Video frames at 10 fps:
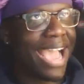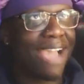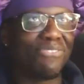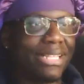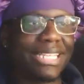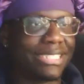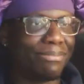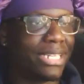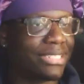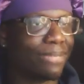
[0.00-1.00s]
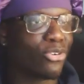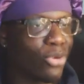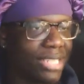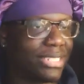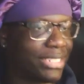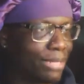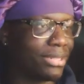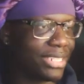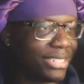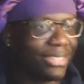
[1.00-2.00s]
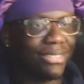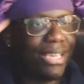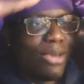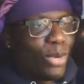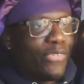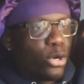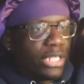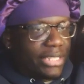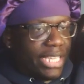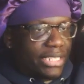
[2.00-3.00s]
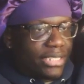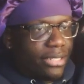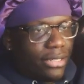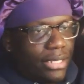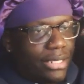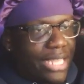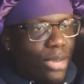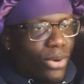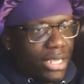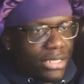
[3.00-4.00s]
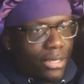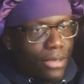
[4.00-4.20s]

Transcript: I feel like that's a bit of some crazy symbolism. What if I go like this? That works?